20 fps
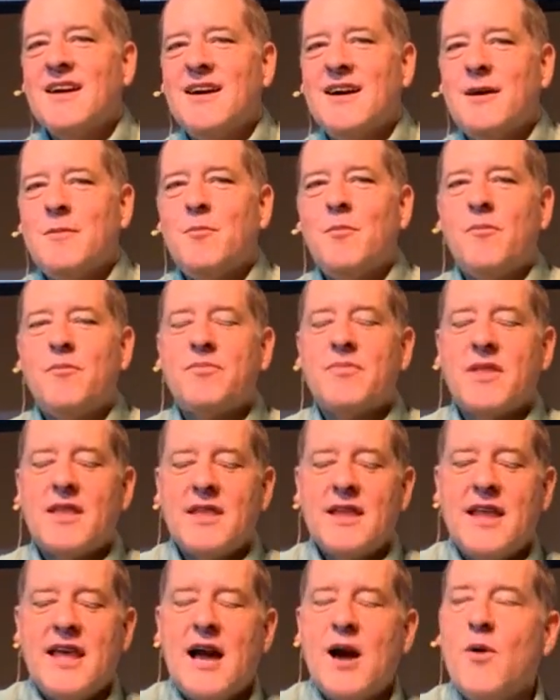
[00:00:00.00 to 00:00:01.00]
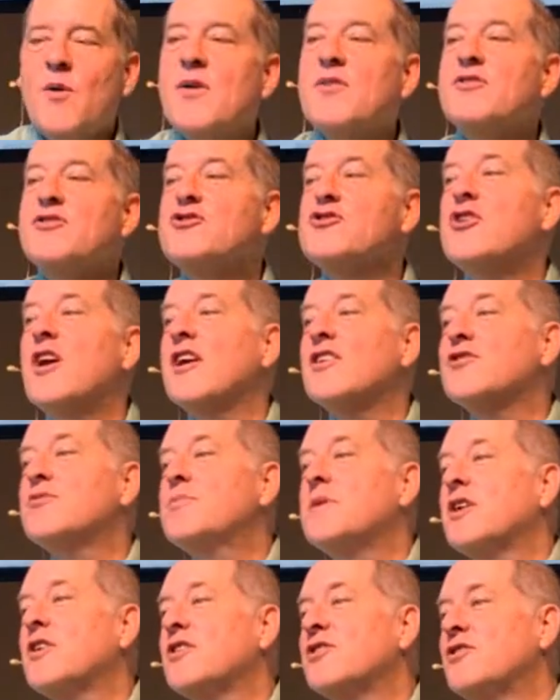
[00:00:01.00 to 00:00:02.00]
Um, now, just
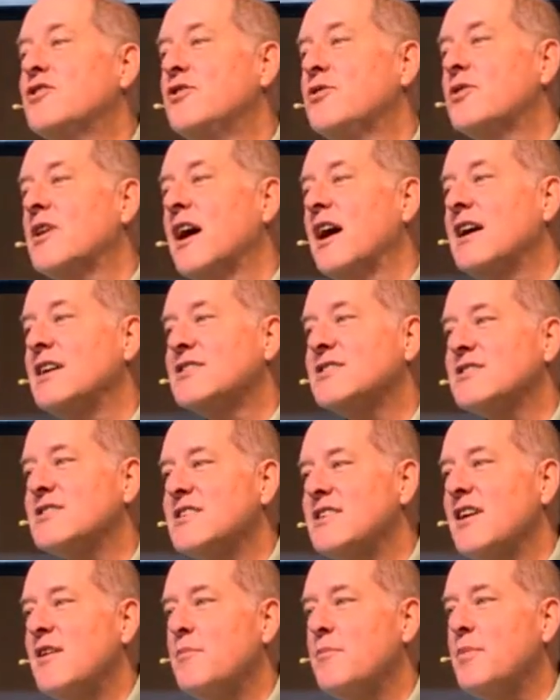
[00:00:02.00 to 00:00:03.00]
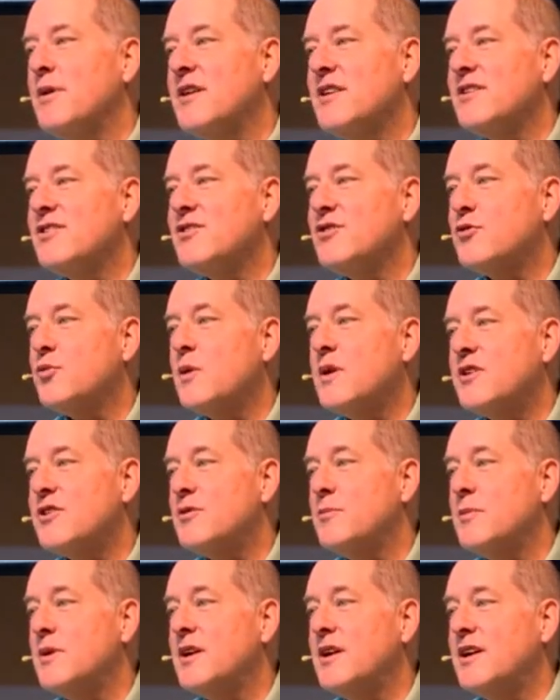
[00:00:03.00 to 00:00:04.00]
because you guys have been sweet
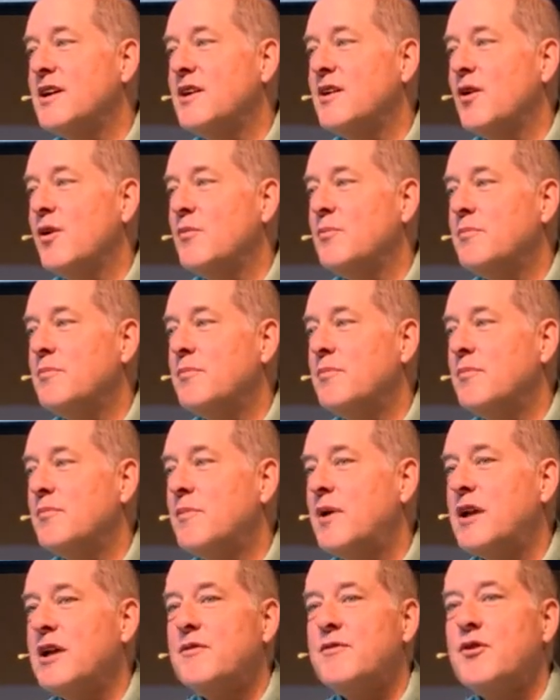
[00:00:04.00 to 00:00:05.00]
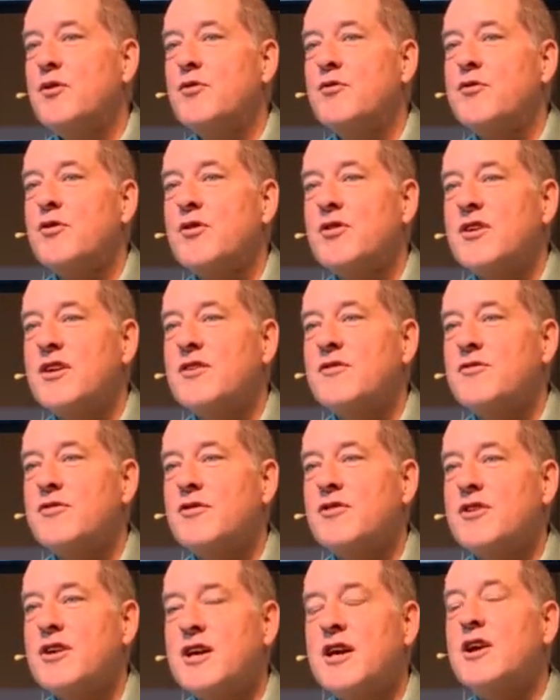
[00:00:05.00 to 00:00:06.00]
to me, many of you for the,
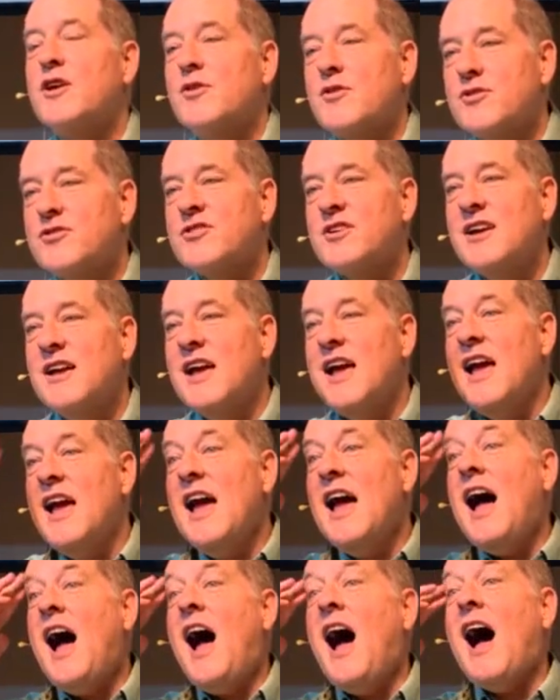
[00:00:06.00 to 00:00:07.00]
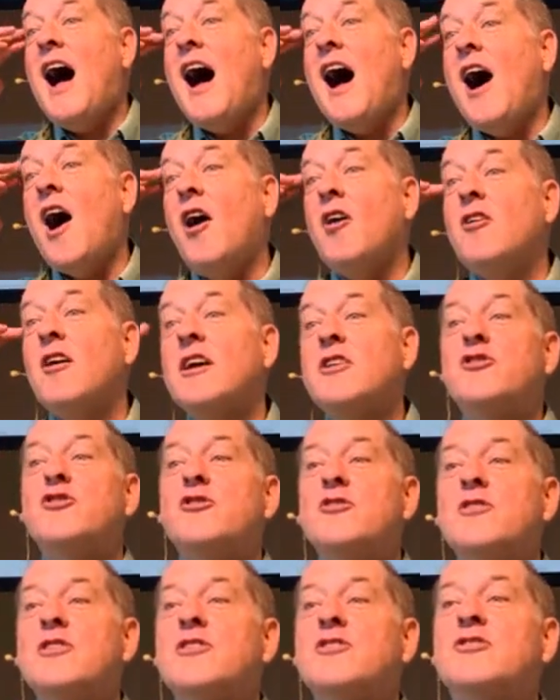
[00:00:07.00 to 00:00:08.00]
for the years, I'll let
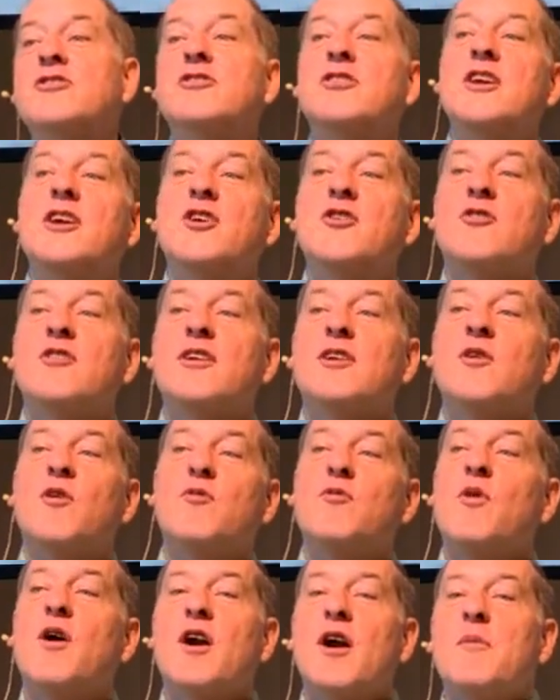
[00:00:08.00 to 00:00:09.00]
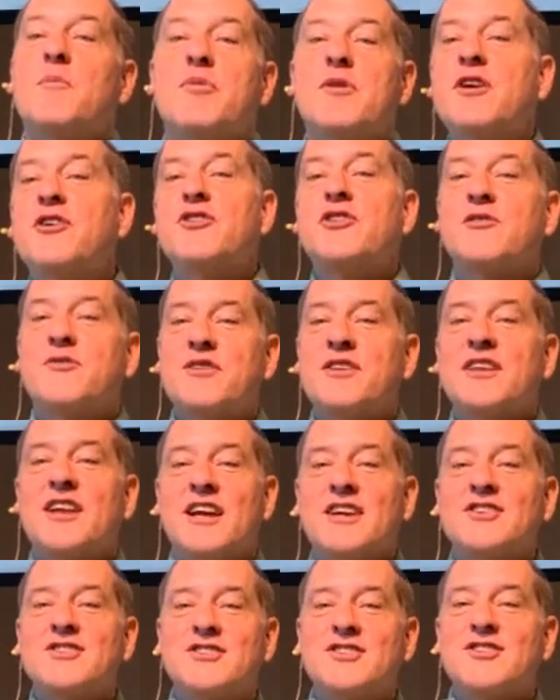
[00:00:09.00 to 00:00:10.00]
you the secret of where I'm preaching for the
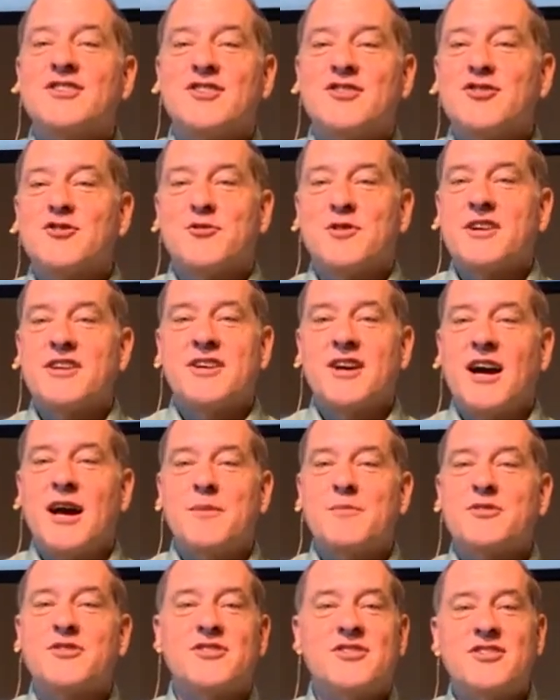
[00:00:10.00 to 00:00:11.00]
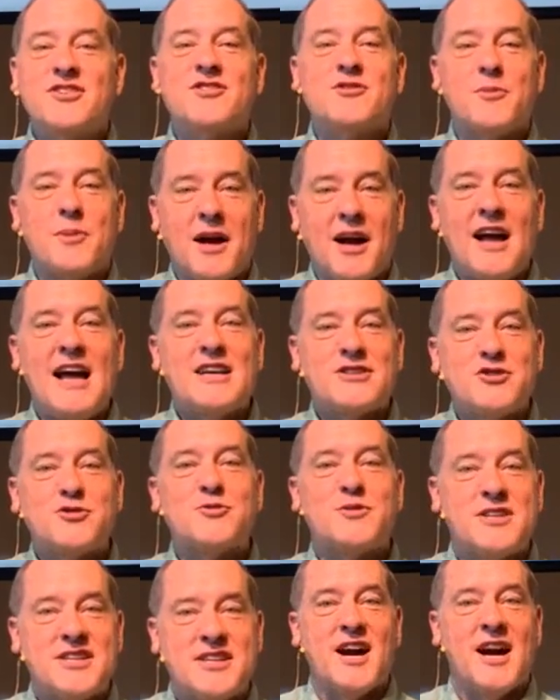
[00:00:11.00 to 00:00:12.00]
next three times because these are my last
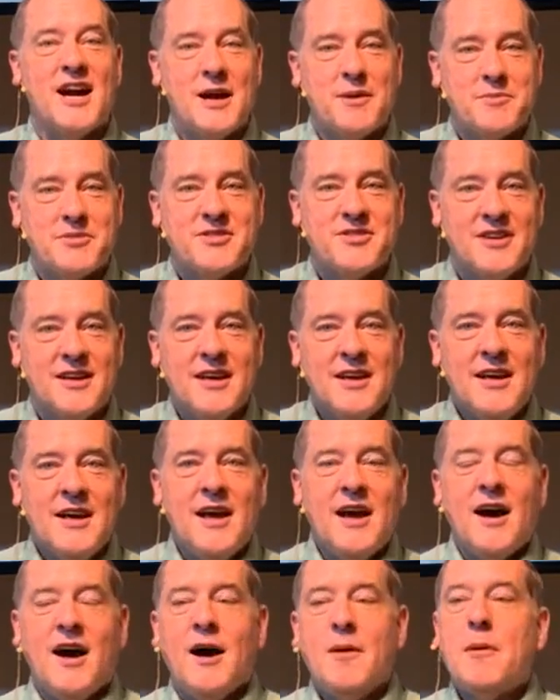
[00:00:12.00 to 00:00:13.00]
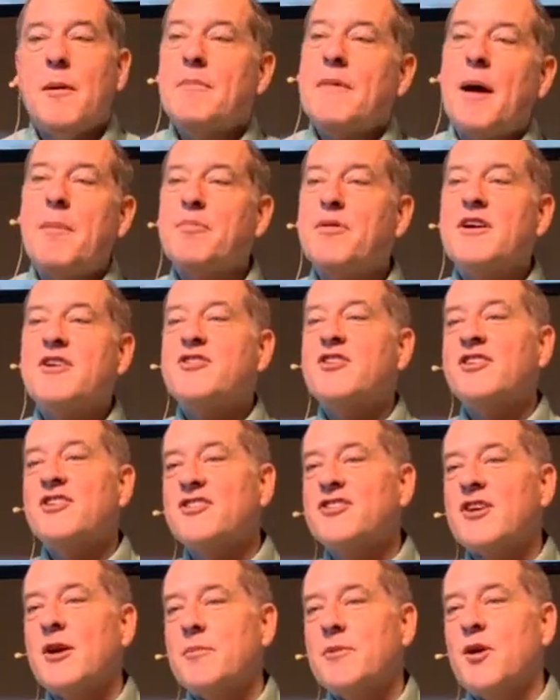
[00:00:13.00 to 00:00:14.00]
times. Um, I'm not preaching
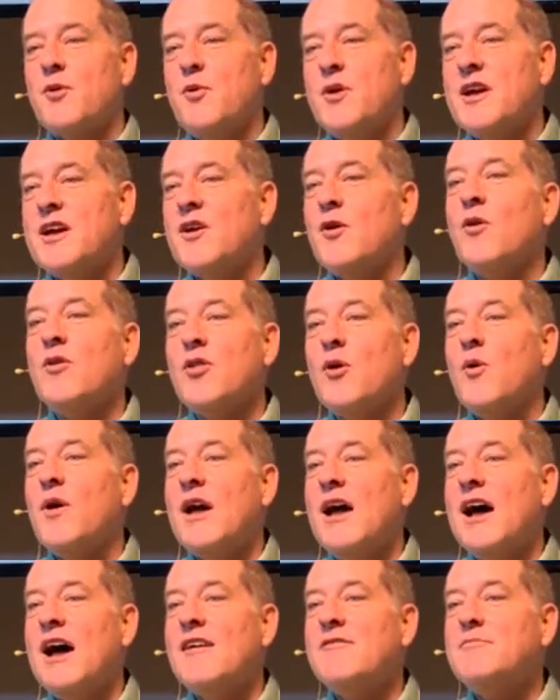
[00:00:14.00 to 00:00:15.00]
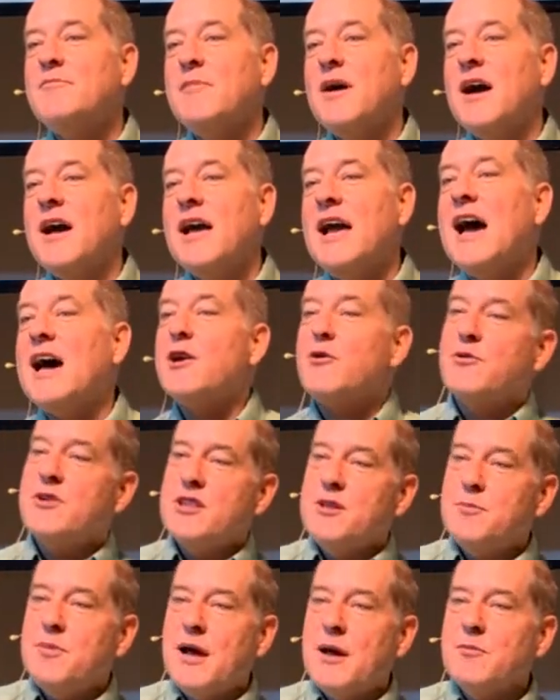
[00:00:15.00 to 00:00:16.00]
this coming week, although I have my How to
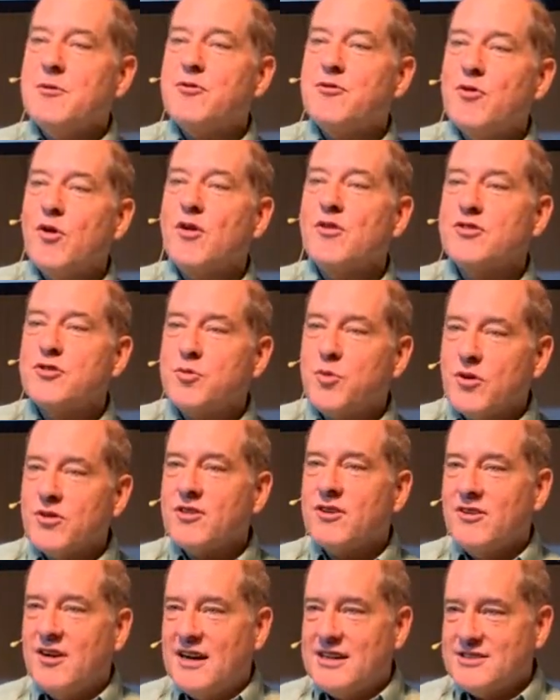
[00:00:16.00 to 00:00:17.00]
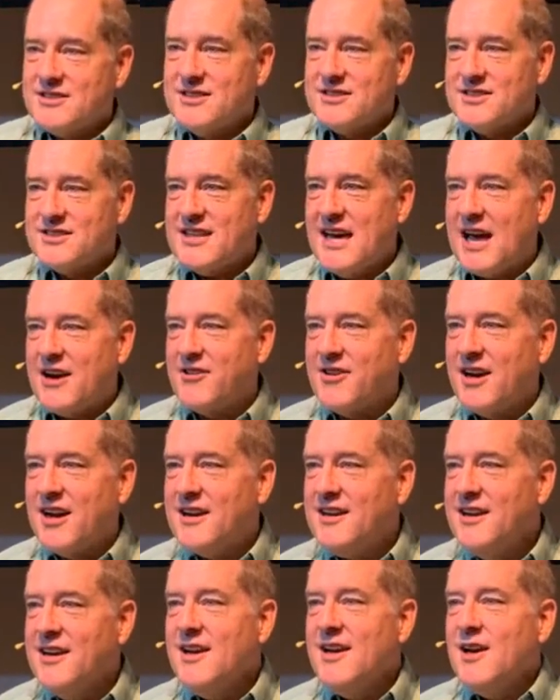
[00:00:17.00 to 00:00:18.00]
Read the Bible for All It's Worth class on
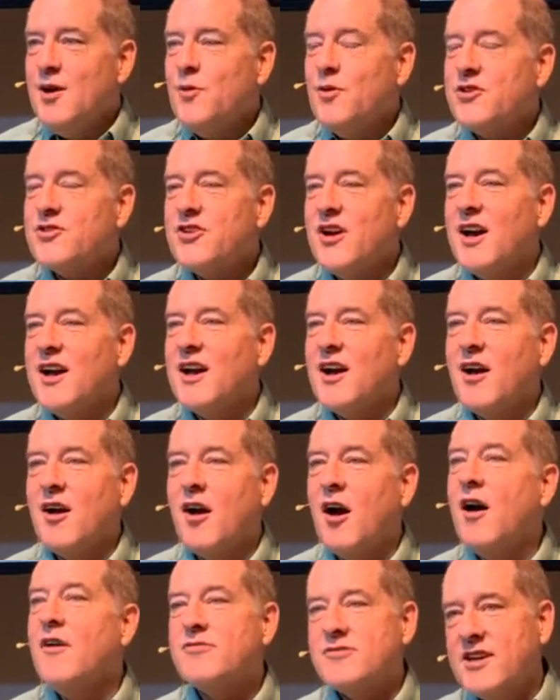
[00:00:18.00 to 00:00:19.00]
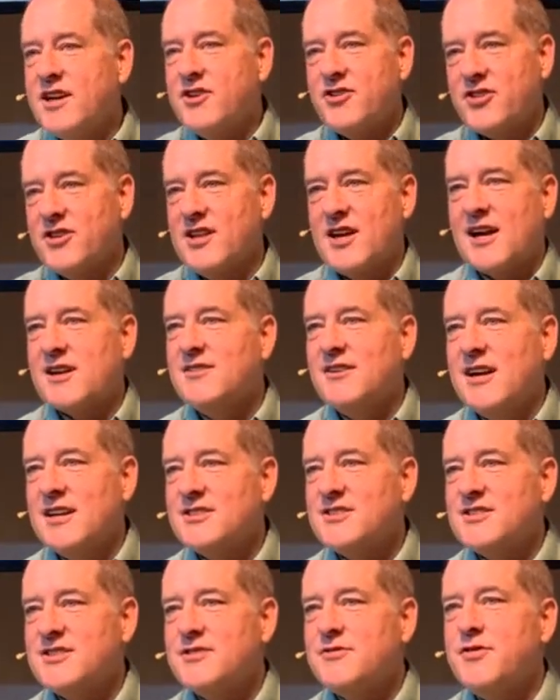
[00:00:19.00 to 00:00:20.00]
Saturday, which I love teaching that
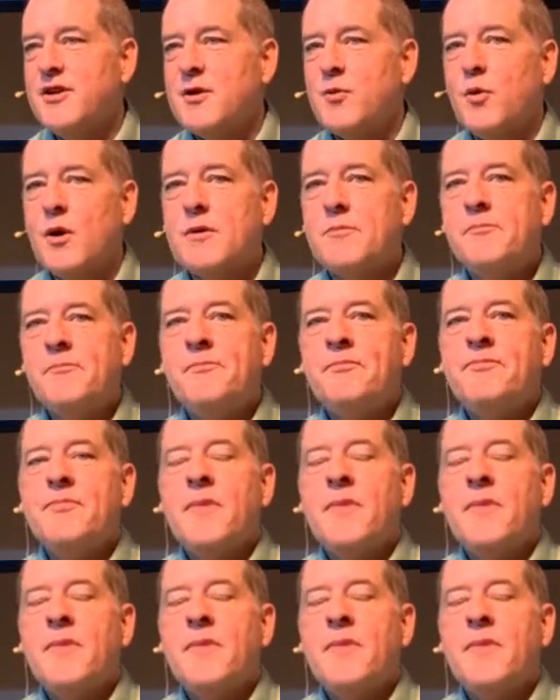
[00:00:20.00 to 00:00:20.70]
class. It's a fun one.